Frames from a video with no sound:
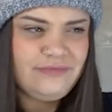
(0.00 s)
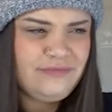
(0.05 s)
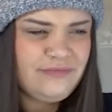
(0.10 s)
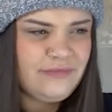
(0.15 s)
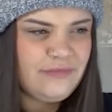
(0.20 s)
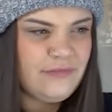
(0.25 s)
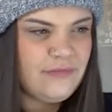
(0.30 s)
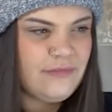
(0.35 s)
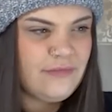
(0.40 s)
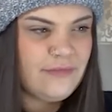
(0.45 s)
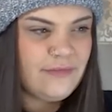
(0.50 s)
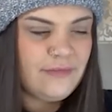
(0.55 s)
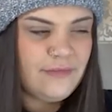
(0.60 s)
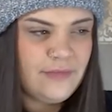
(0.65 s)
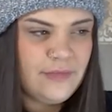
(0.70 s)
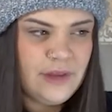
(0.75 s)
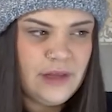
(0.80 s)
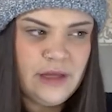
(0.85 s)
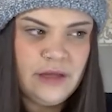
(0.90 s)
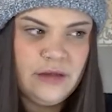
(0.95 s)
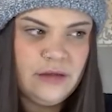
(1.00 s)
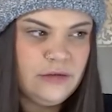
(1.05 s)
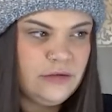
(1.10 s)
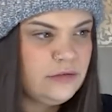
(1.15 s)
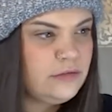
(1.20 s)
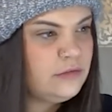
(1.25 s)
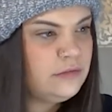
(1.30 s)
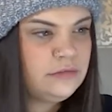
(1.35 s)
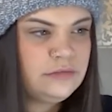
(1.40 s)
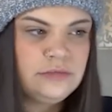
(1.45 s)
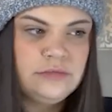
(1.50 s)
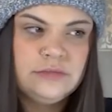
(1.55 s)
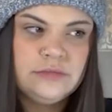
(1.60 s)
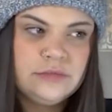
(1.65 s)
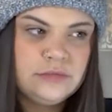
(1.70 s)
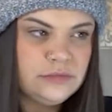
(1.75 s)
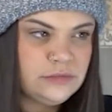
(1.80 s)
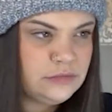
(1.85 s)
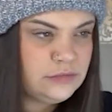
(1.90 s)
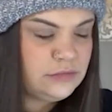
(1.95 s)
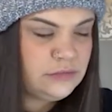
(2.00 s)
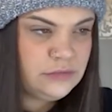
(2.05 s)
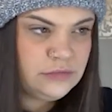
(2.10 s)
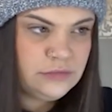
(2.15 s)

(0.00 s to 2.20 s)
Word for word: take off. Th that's just not